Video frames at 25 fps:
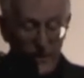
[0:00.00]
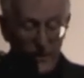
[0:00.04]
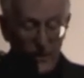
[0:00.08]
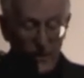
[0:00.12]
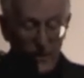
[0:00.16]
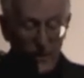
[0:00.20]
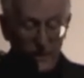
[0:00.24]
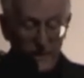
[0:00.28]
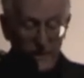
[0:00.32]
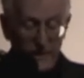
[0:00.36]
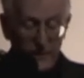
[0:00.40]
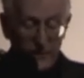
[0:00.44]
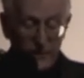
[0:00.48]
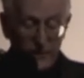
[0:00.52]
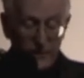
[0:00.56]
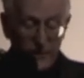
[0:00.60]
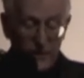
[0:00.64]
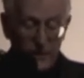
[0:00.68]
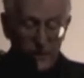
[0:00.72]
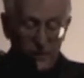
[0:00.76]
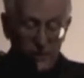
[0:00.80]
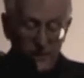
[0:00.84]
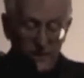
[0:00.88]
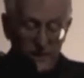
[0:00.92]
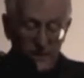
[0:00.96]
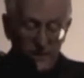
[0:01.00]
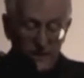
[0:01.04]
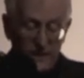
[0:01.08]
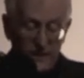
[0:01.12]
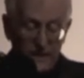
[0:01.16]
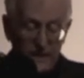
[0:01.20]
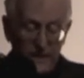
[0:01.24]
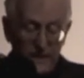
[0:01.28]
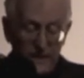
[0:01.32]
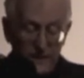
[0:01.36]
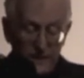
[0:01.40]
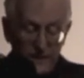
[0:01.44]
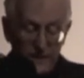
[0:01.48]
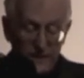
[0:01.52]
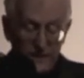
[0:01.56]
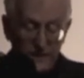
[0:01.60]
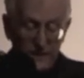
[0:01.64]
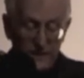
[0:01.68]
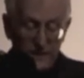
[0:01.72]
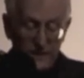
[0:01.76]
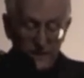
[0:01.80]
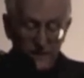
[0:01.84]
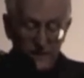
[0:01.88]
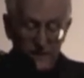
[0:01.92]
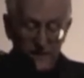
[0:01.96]
All they show is that the
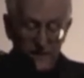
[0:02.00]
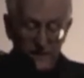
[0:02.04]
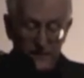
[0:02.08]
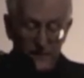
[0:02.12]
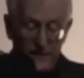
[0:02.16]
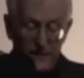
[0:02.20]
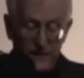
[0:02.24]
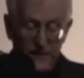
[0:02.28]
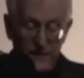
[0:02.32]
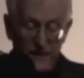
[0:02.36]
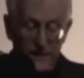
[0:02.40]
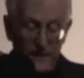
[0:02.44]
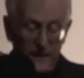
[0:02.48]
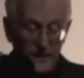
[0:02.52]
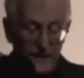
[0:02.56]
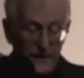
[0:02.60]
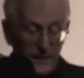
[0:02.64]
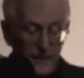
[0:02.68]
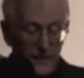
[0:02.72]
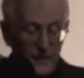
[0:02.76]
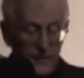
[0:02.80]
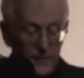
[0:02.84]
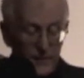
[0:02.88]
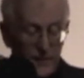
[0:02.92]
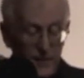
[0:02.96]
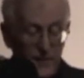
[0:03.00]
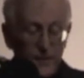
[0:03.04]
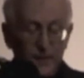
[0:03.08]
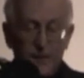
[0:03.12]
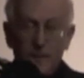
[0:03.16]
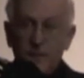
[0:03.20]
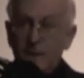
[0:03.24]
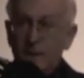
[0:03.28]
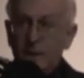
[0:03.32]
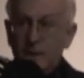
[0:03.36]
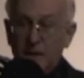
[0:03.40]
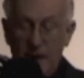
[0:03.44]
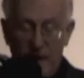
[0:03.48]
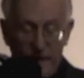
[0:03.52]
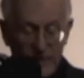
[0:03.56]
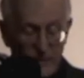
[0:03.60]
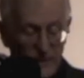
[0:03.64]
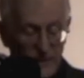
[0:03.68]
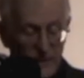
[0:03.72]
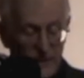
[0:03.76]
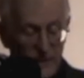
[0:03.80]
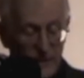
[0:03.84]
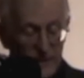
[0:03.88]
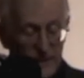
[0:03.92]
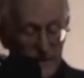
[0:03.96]
existence of evil can be shown to be
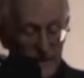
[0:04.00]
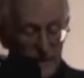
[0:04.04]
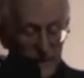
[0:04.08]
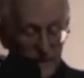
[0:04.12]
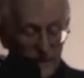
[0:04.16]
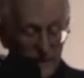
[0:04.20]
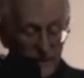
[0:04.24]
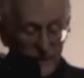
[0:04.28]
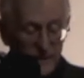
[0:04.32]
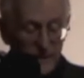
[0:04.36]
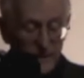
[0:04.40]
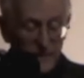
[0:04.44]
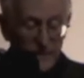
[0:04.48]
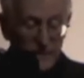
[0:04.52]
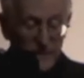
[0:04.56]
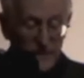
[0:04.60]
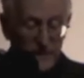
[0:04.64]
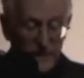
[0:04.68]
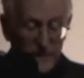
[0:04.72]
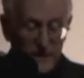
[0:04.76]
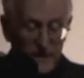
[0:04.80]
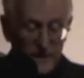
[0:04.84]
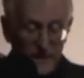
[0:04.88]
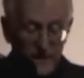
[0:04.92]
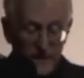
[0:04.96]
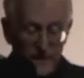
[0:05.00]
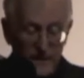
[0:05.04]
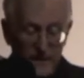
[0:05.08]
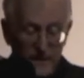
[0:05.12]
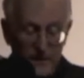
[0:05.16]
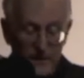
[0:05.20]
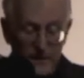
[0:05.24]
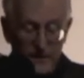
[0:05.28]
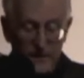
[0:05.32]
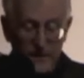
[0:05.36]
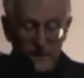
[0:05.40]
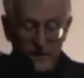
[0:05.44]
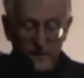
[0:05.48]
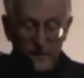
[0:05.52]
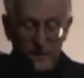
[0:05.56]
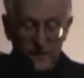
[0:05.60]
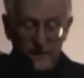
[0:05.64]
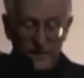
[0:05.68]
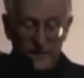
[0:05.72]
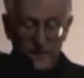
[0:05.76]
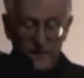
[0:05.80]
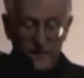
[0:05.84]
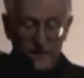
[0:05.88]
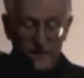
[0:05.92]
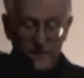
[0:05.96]
logically consistent with the
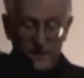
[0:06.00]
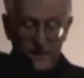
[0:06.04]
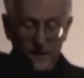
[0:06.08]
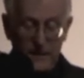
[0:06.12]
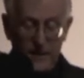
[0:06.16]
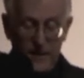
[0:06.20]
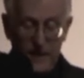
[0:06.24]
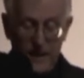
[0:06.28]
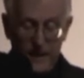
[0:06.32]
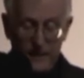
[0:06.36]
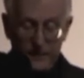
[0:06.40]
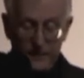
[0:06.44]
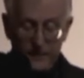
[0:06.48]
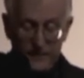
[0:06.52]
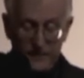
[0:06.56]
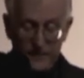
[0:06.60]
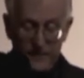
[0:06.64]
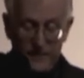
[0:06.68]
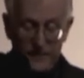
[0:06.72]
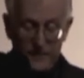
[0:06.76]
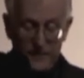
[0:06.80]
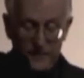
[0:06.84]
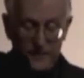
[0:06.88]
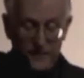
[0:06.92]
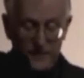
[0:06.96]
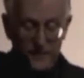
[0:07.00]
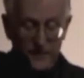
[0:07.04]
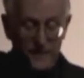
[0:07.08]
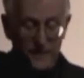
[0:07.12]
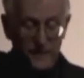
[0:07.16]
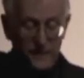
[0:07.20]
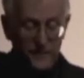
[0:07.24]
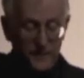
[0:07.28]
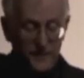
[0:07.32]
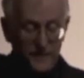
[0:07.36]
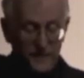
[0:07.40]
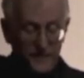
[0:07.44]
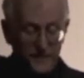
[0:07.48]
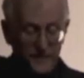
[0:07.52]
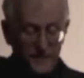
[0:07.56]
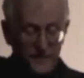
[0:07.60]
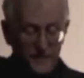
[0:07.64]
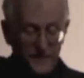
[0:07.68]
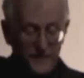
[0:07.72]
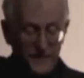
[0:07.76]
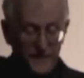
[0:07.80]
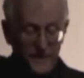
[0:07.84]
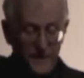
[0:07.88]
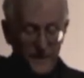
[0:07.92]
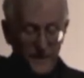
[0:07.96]
existence of the God of traditional theism.
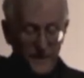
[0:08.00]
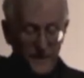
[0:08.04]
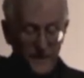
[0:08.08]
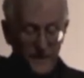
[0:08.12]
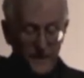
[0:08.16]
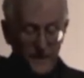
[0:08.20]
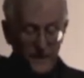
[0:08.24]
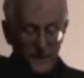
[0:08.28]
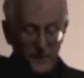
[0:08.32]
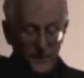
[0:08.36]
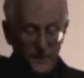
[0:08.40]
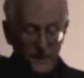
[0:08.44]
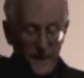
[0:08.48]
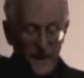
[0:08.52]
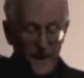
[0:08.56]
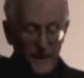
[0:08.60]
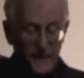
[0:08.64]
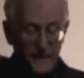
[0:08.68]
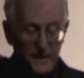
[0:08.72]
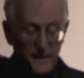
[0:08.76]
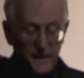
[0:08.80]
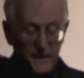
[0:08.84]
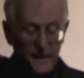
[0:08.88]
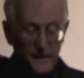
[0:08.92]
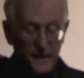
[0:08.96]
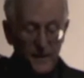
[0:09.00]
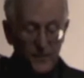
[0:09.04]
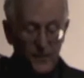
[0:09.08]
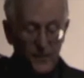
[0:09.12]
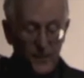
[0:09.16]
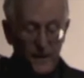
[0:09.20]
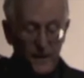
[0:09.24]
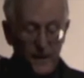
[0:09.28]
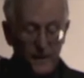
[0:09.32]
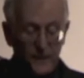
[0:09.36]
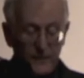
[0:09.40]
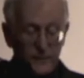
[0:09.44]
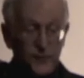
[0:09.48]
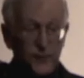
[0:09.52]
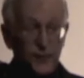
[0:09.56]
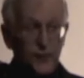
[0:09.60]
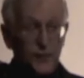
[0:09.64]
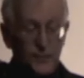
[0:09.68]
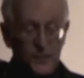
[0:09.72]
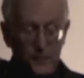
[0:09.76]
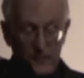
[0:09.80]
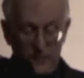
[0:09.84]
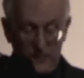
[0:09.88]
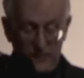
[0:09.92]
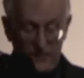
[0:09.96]
They do not, in any way, as
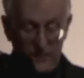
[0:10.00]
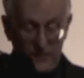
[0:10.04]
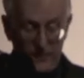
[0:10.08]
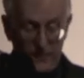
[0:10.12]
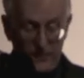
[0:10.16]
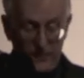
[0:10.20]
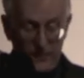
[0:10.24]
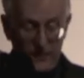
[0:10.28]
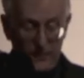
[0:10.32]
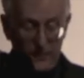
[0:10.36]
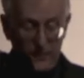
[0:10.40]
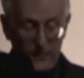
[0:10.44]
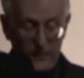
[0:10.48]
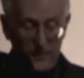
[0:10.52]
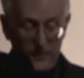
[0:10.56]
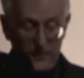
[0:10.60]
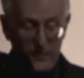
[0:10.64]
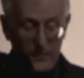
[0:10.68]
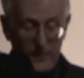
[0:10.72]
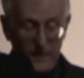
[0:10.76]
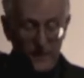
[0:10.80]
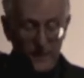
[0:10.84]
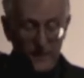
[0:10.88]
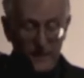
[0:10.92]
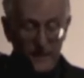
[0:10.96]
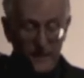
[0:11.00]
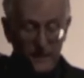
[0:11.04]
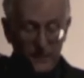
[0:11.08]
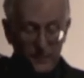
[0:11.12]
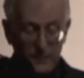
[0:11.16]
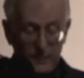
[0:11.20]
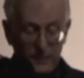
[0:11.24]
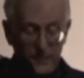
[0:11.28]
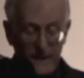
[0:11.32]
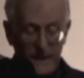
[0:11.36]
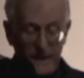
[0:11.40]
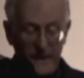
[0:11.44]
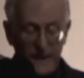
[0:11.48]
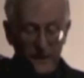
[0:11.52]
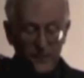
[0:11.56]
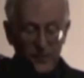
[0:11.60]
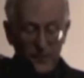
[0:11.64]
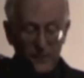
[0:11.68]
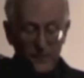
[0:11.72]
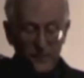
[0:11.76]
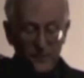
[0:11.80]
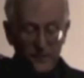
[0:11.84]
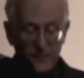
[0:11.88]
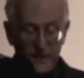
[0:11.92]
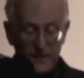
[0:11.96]
Hume would put it, explain
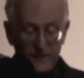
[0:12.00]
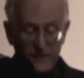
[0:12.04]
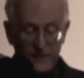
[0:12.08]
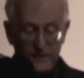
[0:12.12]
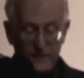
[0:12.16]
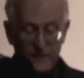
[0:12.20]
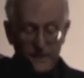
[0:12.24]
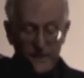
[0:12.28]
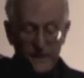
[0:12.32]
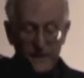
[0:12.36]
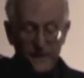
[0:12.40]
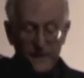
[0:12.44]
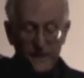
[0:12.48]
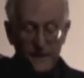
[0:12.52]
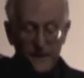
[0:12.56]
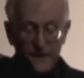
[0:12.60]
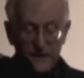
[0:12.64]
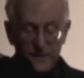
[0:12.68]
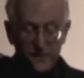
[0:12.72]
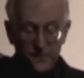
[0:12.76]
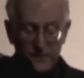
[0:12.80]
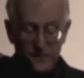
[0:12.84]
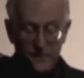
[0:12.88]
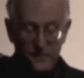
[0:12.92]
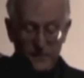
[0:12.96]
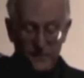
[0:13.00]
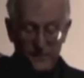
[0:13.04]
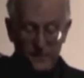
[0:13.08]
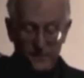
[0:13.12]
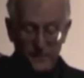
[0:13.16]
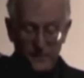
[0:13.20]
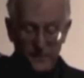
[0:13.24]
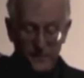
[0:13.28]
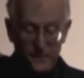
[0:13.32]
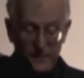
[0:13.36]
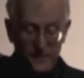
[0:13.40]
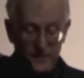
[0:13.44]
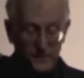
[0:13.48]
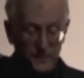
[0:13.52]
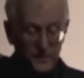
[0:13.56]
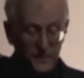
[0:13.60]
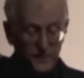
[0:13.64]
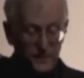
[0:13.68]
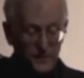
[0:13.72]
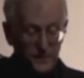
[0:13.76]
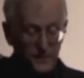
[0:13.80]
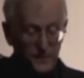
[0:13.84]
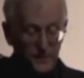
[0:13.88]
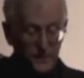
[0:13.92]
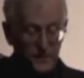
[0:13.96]
or justify the inference to the
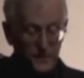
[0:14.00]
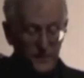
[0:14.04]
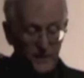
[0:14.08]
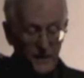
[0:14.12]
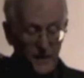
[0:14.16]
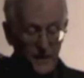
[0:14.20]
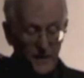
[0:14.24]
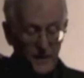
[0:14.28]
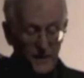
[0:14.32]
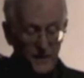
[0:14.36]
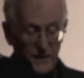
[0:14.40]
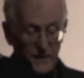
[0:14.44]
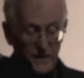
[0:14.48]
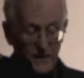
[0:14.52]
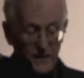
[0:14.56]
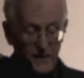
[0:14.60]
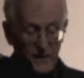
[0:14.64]
existence of God